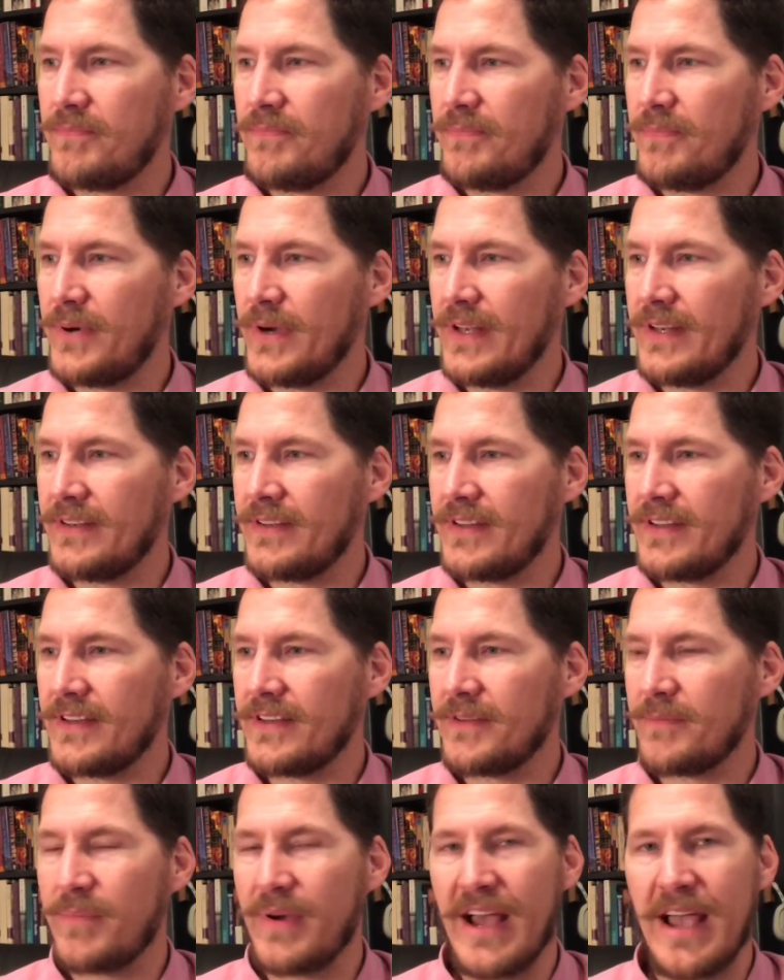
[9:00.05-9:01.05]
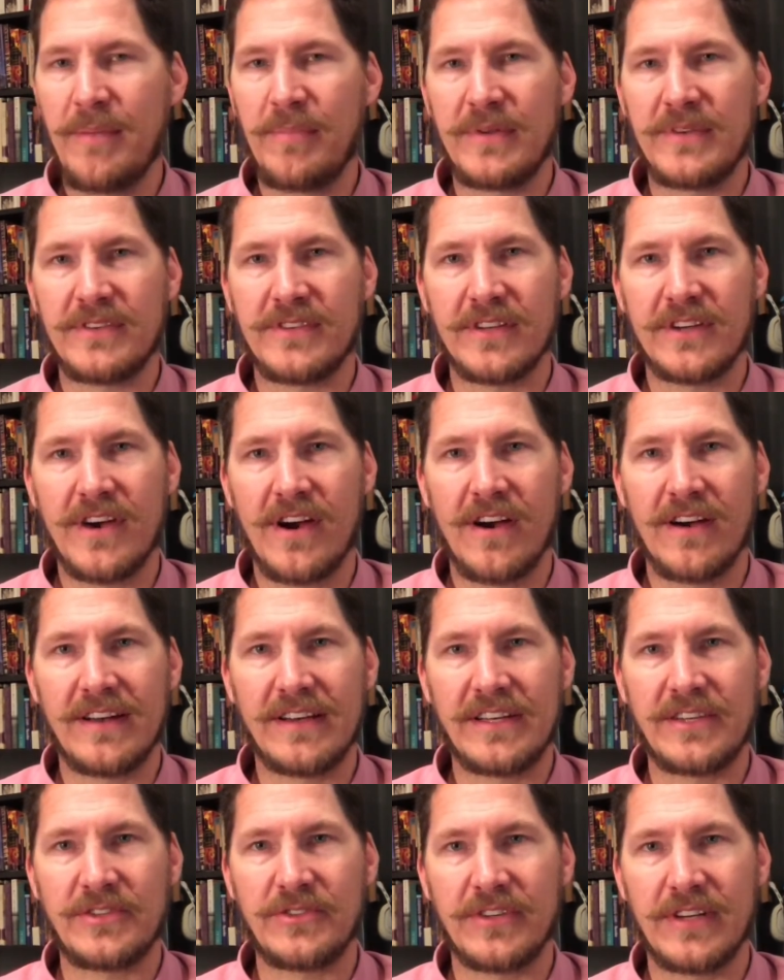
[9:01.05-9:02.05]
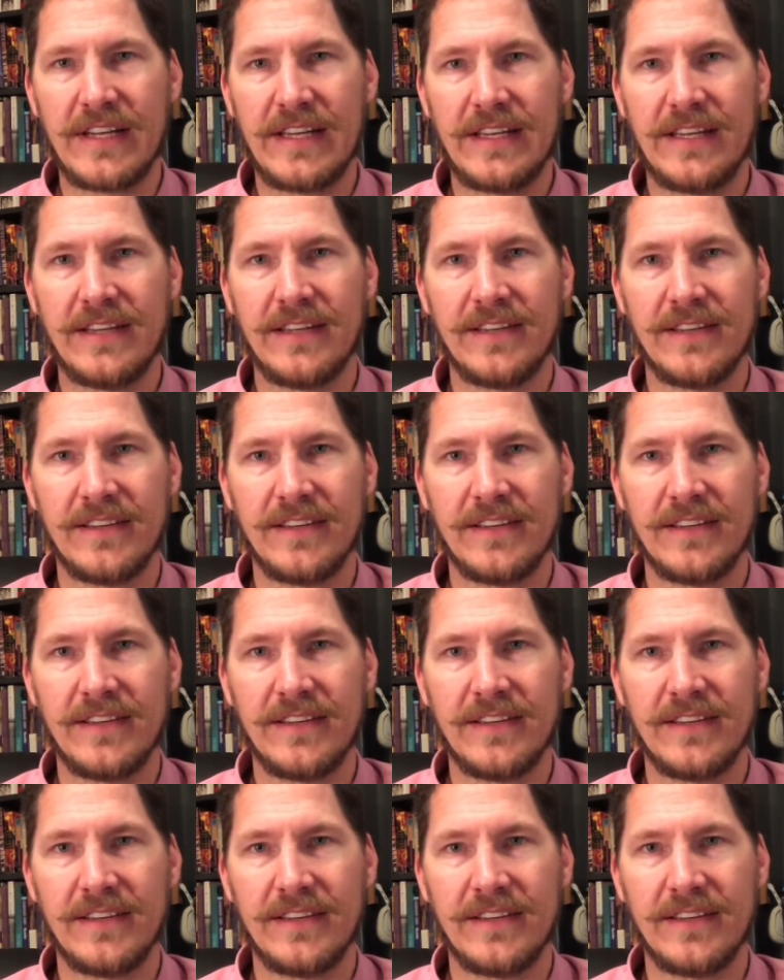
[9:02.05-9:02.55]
put in the pipe and cigar industry,